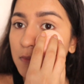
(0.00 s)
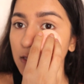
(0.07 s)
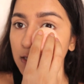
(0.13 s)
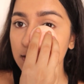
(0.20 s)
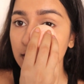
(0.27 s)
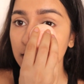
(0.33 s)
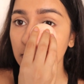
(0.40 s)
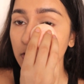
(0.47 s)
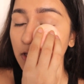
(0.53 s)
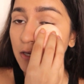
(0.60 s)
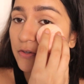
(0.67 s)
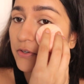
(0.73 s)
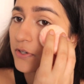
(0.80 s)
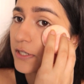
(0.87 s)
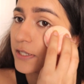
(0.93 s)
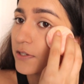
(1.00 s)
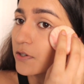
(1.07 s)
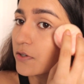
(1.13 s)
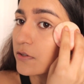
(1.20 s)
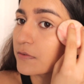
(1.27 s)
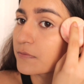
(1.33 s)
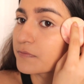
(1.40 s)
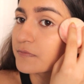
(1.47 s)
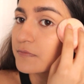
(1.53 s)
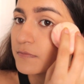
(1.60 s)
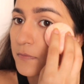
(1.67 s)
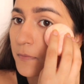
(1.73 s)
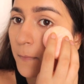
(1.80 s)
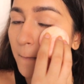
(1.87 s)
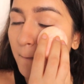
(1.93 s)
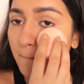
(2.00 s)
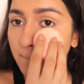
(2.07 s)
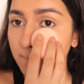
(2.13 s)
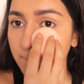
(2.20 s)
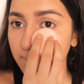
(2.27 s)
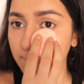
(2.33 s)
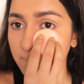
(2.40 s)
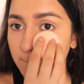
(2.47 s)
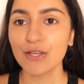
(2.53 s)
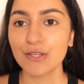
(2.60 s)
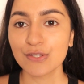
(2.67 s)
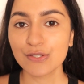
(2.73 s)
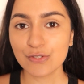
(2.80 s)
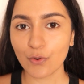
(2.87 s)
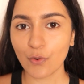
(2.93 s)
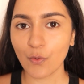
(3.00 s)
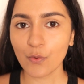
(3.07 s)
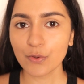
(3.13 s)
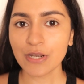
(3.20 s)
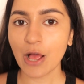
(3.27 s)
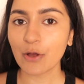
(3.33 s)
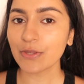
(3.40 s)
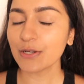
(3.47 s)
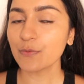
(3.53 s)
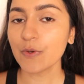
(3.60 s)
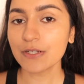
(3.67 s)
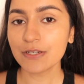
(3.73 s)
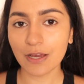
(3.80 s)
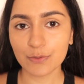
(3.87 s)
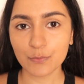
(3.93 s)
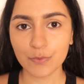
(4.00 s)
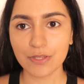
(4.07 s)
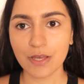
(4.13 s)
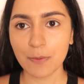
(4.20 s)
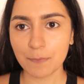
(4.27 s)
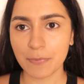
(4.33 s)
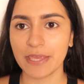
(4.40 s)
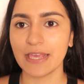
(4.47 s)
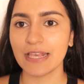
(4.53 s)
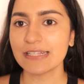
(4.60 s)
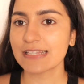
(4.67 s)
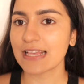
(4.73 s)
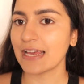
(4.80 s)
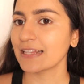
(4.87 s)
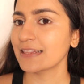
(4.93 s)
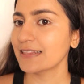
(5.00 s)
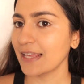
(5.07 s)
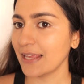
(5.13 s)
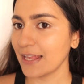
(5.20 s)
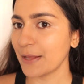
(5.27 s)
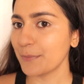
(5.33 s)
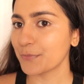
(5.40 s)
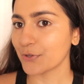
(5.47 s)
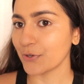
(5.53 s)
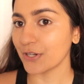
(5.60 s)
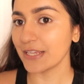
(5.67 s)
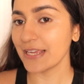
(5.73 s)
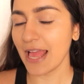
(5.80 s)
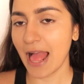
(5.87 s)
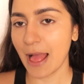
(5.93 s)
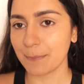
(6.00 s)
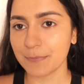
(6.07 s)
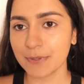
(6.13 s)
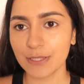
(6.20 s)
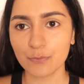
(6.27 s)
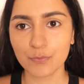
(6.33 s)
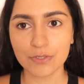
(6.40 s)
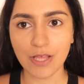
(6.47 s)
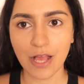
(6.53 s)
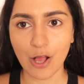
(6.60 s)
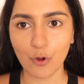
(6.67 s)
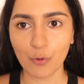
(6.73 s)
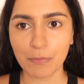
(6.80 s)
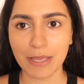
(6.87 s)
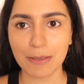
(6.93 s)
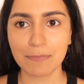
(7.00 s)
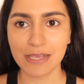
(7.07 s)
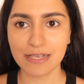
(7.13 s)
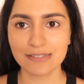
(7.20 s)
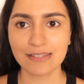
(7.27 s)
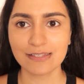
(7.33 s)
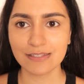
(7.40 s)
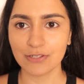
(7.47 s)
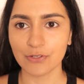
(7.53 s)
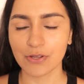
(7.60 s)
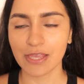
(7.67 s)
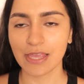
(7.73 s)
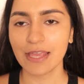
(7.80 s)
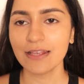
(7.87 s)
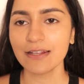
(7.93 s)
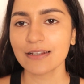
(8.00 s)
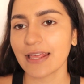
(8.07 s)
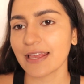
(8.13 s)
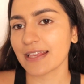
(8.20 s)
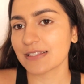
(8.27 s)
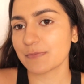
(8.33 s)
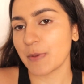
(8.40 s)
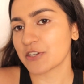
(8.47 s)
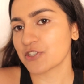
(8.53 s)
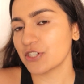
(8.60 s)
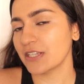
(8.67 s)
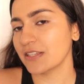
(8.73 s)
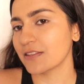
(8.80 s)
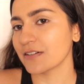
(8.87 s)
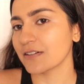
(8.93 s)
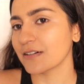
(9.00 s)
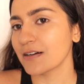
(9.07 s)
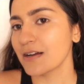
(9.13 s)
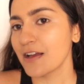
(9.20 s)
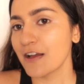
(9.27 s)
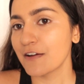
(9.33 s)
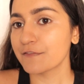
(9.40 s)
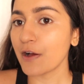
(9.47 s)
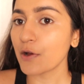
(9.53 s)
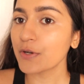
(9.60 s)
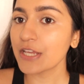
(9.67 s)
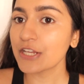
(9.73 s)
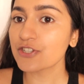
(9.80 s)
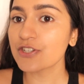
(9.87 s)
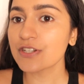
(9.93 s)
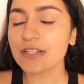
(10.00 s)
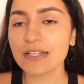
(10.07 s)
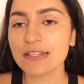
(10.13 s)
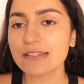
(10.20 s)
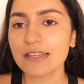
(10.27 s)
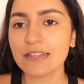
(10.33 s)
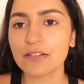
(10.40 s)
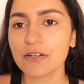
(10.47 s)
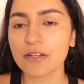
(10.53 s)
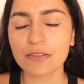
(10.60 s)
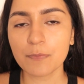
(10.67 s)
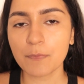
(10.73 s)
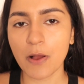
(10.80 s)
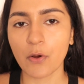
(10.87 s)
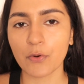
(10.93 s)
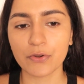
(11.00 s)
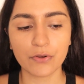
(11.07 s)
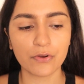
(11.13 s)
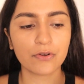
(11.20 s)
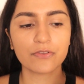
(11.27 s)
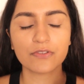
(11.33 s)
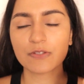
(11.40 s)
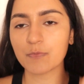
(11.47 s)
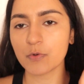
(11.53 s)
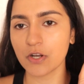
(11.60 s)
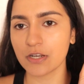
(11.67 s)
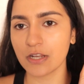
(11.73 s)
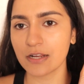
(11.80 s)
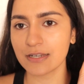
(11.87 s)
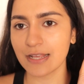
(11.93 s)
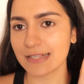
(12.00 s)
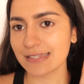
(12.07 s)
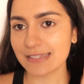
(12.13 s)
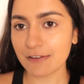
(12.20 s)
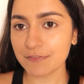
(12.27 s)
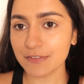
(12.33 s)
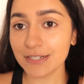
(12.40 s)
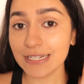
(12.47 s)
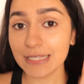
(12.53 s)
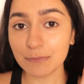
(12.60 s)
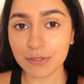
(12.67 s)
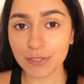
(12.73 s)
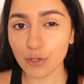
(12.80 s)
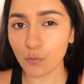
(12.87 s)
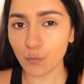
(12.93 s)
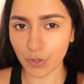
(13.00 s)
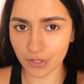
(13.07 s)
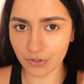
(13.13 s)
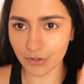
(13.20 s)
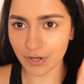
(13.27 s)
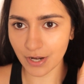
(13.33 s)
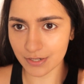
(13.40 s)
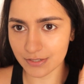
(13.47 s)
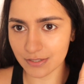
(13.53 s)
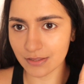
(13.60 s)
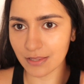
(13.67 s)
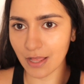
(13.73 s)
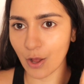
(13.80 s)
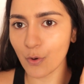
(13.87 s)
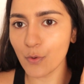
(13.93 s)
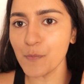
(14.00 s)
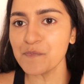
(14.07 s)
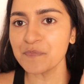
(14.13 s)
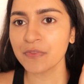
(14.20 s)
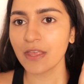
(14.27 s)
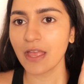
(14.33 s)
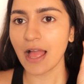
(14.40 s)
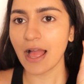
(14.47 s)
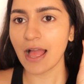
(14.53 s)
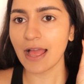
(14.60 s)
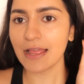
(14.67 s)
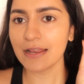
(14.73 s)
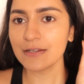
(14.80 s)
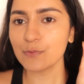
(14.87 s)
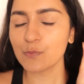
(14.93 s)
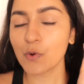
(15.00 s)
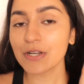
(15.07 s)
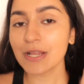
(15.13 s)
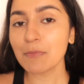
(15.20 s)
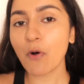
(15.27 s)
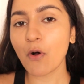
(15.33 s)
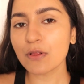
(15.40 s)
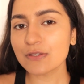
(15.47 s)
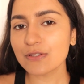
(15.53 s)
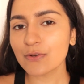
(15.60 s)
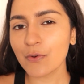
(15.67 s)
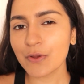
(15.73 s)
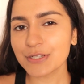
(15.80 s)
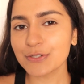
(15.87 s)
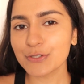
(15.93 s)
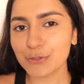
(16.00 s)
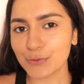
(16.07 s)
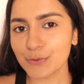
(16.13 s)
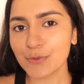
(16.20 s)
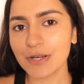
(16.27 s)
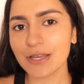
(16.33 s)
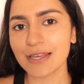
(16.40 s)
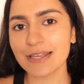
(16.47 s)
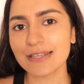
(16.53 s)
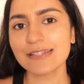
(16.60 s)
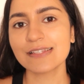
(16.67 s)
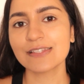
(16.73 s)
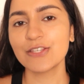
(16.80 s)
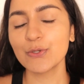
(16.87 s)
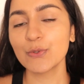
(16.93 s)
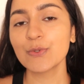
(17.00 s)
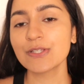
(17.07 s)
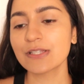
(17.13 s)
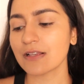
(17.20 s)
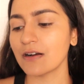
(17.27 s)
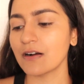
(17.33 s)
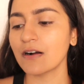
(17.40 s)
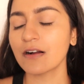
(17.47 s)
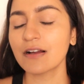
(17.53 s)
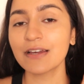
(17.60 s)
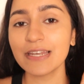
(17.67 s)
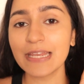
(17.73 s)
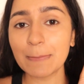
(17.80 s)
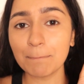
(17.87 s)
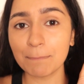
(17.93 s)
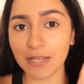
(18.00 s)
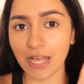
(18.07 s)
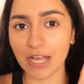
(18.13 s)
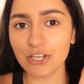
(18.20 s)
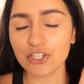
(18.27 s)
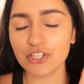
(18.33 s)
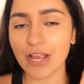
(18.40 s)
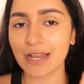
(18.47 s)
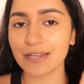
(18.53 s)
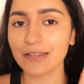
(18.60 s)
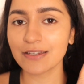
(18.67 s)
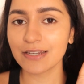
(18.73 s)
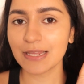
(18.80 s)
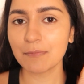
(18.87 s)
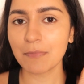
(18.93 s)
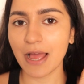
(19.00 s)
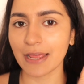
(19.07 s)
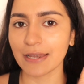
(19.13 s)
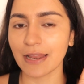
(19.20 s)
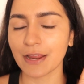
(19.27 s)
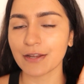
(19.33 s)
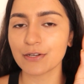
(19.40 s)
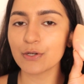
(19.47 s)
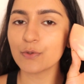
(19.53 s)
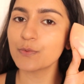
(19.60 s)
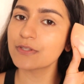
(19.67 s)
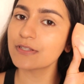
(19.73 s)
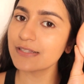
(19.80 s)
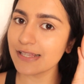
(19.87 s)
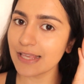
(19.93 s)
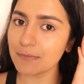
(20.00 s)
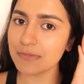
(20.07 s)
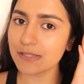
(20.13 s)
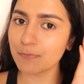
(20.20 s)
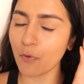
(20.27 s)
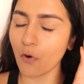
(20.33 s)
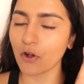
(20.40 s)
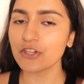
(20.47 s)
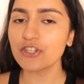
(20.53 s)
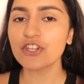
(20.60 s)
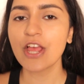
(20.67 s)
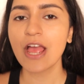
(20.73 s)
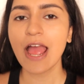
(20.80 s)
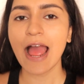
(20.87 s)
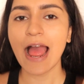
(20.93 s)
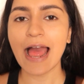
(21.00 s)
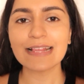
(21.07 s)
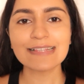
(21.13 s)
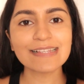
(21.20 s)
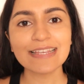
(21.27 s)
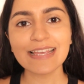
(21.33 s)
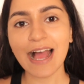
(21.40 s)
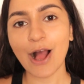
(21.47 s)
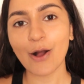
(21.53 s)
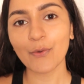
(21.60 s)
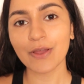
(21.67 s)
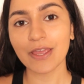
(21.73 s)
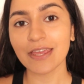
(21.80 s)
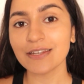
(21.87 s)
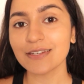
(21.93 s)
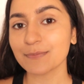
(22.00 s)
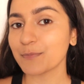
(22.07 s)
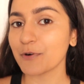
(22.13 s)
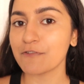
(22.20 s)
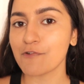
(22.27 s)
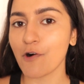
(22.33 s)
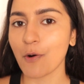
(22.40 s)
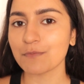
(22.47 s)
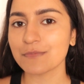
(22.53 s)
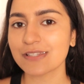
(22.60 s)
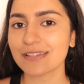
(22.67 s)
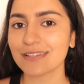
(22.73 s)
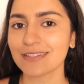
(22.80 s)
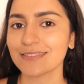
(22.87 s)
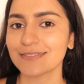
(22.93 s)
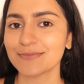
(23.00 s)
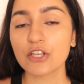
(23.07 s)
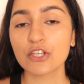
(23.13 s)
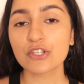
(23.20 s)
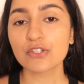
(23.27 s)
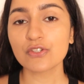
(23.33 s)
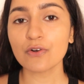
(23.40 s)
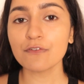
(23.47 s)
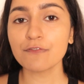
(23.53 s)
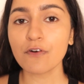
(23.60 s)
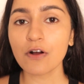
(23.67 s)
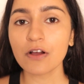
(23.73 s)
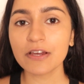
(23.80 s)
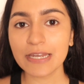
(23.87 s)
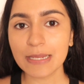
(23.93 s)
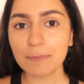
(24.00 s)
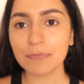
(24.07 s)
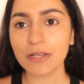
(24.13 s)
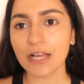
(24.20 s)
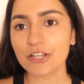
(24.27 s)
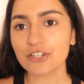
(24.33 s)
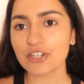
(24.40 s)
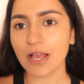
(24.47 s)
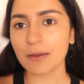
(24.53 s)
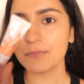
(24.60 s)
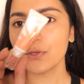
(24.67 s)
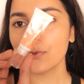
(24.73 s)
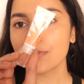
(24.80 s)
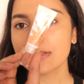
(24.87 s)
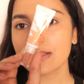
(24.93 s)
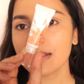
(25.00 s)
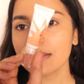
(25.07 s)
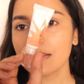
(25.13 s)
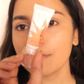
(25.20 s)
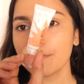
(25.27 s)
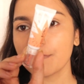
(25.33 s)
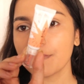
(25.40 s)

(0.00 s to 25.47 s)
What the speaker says: things are looking really good. So now that we are done with our base, I think I'm really happy with how my base is looking, like especially the foundation, concealer and the powder. This product has definitely been a winner until now. And what I'm also going to do is use a cream blush and a cream highlighter with the same sponge and see how it performs. So for cream blush, I'm using the